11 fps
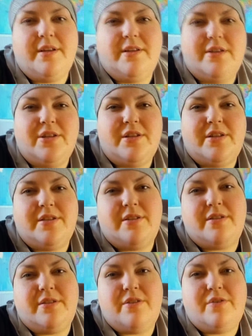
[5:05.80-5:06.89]

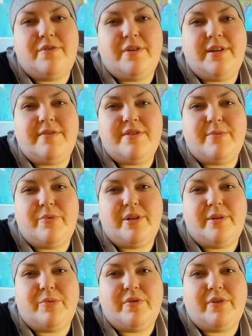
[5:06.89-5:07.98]
Just to forgive someone
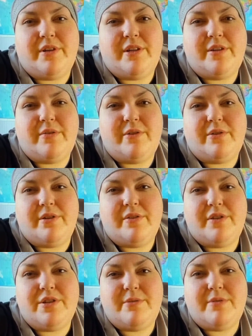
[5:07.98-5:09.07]
and move on. You don't owe your
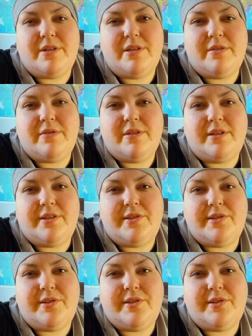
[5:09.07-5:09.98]
friendship to anyone. Yeah.